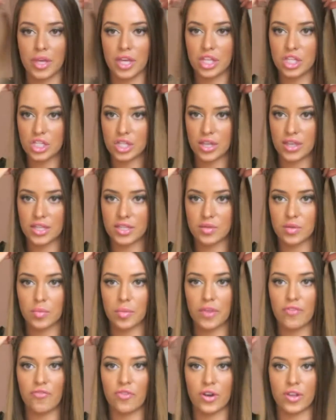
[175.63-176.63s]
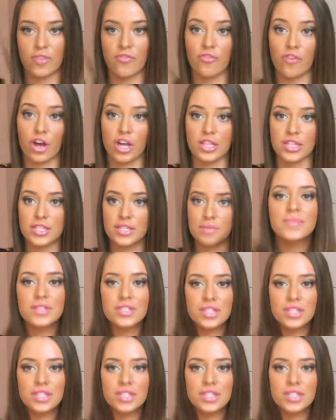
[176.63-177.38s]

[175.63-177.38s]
each, and these will be for the fronts.